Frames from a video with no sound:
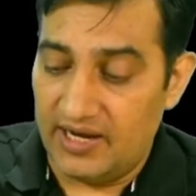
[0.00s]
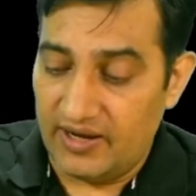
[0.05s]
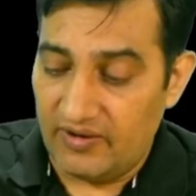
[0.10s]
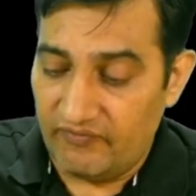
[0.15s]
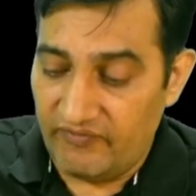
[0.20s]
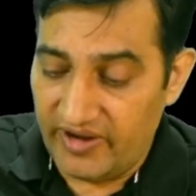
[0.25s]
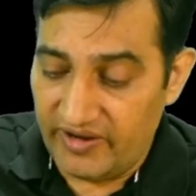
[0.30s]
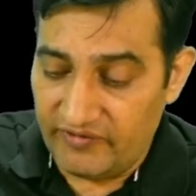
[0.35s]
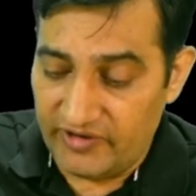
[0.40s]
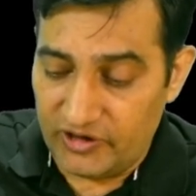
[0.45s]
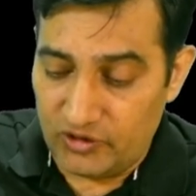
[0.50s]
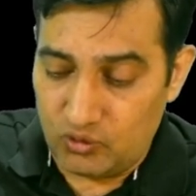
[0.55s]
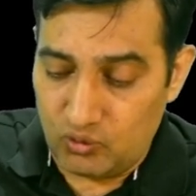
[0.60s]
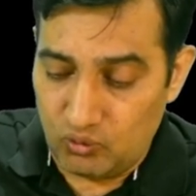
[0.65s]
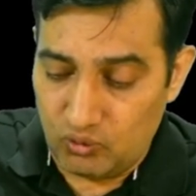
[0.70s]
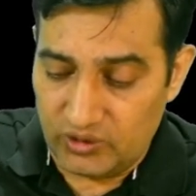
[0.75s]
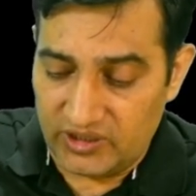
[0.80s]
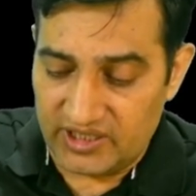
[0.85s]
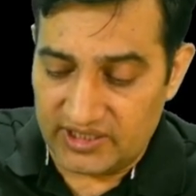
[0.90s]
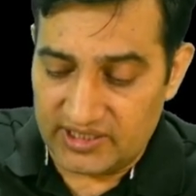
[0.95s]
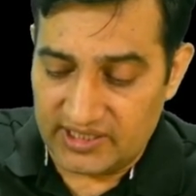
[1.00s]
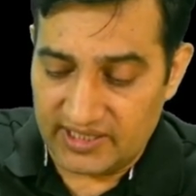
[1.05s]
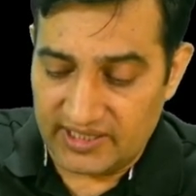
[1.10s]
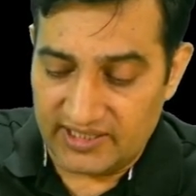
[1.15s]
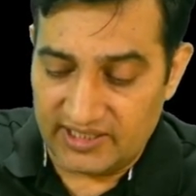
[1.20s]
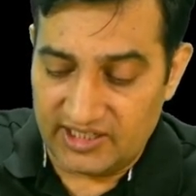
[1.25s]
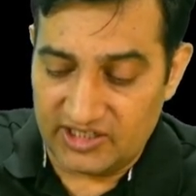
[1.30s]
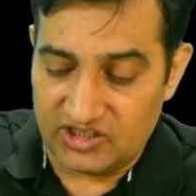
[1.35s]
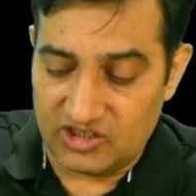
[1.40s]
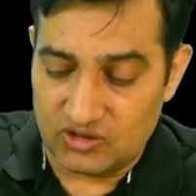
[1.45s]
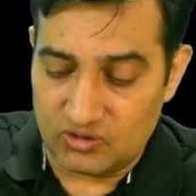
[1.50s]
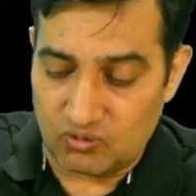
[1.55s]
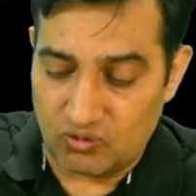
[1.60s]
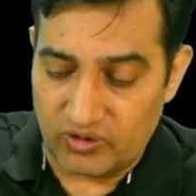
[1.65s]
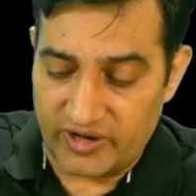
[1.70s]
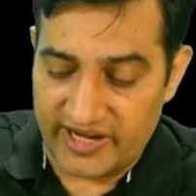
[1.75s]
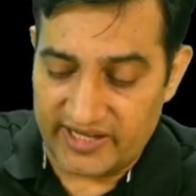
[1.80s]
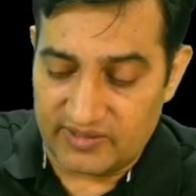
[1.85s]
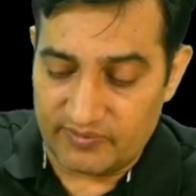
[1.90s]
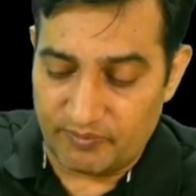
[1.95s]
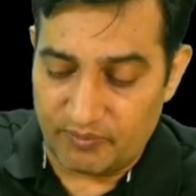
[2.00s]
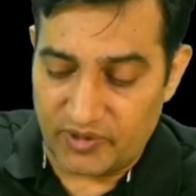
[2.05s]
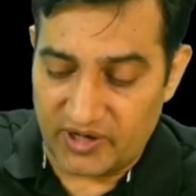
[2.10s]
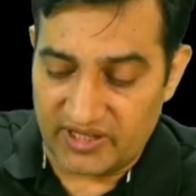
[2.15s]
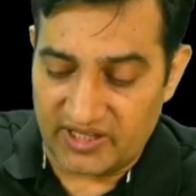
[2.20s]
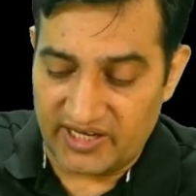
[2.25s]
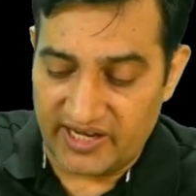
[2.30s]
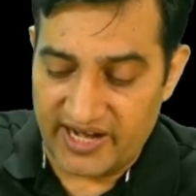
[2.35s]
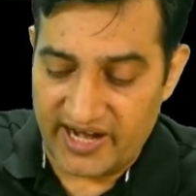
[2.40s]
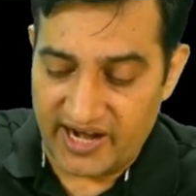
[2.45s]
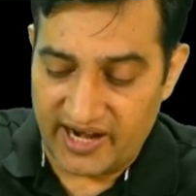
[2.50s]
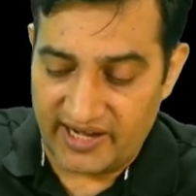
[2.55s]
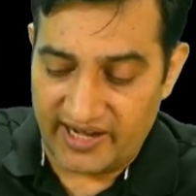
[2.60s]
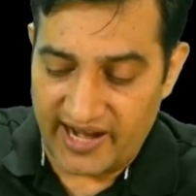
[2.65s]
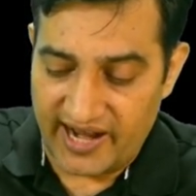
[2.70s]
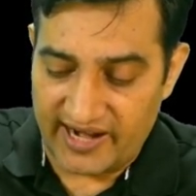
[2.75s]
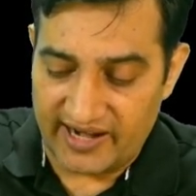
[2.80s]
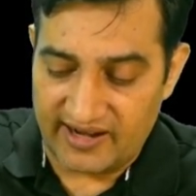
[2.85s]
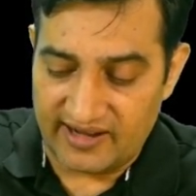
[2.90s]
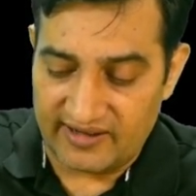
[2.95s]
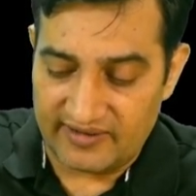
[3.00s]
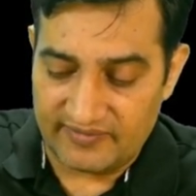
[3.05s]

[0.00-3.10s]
When we do this, this is called as birthday attack.